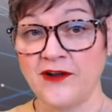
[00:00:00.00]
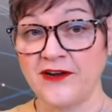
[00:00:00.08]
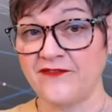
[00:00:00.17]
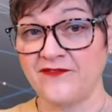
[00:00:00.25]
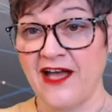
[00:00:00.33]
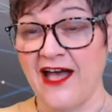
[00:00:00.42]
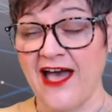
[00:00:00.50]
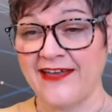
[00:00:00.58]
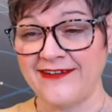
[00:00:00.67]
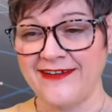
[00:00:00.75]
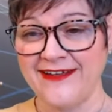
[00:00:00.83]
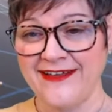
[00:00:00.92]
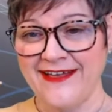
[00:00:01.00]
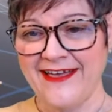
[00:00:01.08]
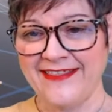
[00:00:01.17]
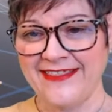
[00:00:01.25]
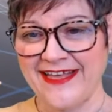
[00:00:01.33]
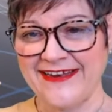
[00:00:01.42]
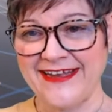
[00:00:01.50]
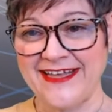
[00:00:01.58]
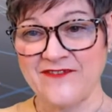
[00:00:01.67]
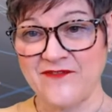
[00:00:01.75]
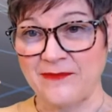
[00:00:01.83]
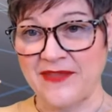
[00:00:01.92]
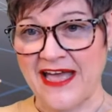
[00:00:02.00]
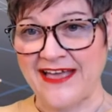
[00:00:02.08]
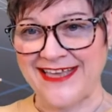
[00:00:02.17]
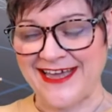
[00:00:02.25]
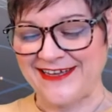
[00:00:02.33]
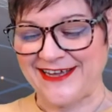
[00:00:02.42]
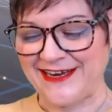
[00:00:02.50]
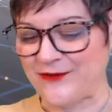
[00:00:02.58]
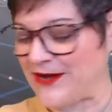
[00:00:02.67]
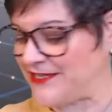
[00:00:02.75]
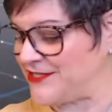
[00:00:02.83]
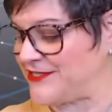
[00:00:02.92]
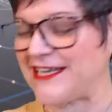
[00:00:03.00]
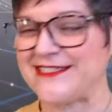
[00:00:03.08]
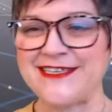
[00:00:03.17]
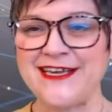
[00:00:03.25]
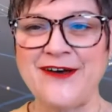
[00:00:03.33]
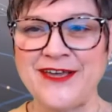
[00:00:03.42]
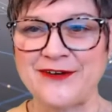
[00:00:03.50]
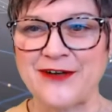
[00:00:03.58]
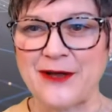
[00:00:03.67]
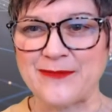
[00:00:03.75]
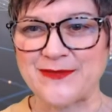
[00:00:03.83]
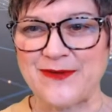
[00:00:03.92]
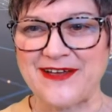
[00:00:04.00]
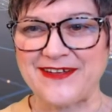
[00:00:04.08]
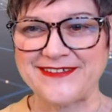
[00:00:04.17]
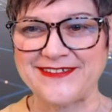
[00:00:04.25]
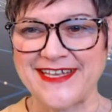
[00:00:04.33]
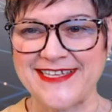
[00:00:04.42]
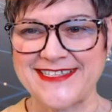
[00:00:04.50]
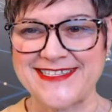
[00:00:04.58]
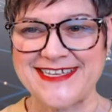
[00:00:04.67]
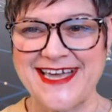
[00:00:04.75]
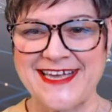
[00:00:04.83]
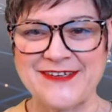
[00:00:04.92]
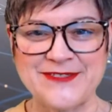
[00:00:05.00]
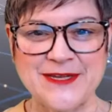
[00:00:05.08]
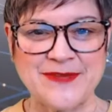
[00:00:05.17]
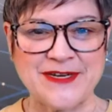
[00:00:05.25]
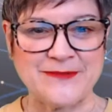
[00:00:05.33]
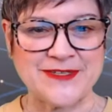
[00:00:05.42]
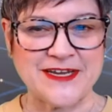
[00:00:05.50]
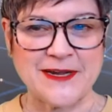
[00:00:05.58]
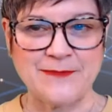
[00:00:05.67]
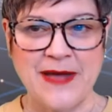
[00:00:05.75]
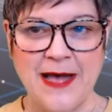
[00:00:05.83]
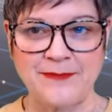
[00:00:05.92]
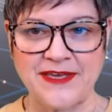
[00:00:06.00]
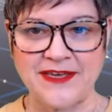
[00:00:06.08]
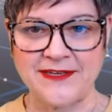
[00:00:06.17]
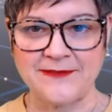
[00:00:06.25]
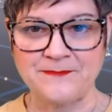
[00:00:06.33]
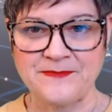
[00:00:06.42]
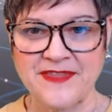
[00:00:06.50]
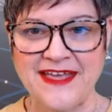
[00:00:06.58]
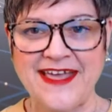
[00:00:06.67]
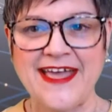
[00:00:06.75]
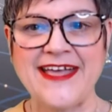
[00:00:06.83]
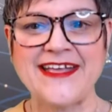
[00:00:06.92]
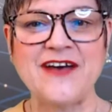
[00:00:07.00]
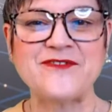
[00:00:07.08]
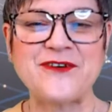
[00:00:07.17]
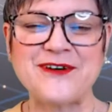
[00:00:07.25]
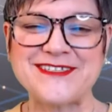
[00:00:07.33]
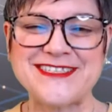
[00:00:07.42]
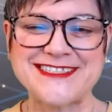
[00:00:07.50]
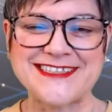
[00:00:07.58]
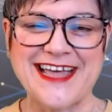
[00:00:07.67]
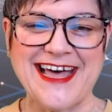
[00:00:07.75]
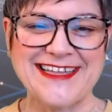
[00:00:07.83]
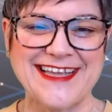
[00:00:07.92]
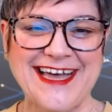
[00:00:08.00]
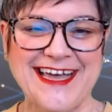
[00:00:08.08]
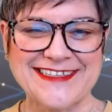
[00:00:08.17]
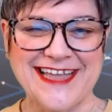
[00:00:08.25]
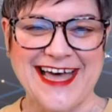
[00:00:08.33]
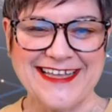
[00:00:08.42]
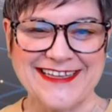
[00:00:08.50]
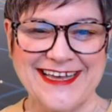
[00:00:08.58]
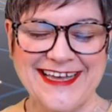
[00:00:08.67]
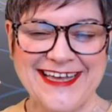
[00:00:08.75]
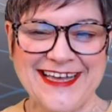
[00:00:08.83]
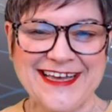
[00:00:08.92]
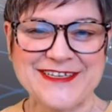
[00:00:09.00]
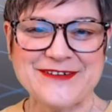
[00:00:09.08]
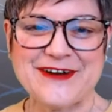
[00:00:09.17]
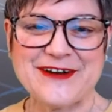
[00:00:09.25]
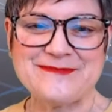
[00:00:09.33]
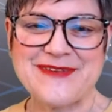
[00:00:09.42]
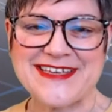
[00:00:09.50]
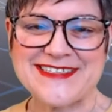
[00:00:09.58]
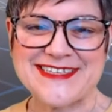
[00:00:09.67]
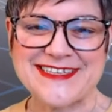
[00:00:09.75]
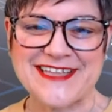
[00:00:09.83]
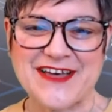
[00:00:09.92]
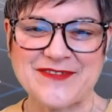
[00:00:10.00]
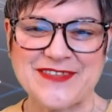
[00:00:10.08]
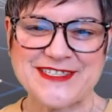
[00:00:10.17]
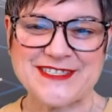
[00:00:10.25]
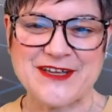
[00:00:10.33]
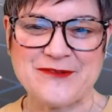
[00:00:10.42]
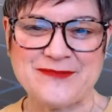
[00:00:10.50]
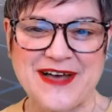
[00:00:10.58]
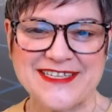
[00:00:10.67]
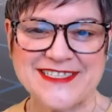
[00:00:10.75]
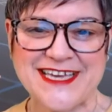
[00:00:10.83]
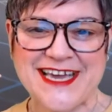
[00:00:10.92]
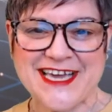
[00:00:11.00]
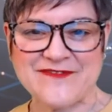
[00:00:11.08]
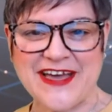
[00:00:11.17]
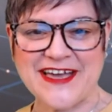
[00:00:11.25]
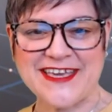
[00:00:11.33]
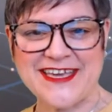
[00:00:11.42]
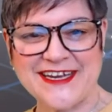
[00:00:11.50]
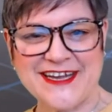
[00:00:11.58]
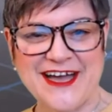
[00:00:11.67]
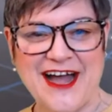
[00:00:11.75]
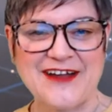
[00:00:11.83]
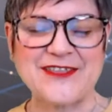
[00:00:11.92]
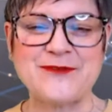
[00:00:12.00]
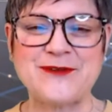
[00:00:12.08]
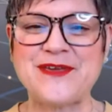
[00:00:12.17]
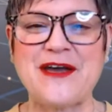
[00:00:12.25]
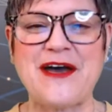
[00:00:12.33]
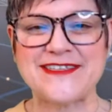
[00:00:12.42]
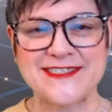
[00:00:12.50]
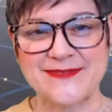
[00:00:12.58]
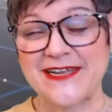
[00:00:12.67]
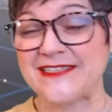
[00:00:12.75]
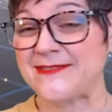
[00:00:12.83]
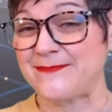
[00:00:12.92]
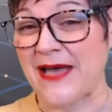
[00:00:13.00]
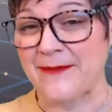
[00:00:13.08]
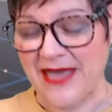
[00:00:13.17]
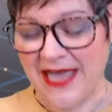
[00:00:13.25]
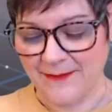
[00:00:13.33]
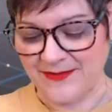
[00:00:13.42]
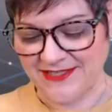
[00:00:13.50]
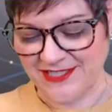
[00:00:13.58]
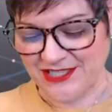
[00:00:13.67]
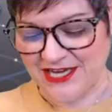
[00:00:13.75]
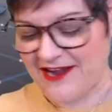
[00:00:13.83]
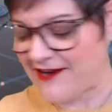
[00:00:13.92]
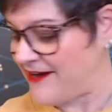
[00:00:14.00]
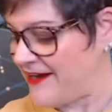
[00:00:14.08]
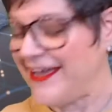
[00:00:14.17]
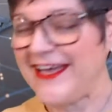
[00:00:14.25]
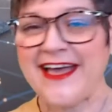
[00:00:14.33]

one if not. And then if I'm not getting any questions, I'll see. Oh, here comes one. Let's see. I knew somebody was going to pop in. And of course, it's Lila. Hey, Lila. You are amazing and love this so much. If I could get a card, that would be awesome. And I'm happy to share.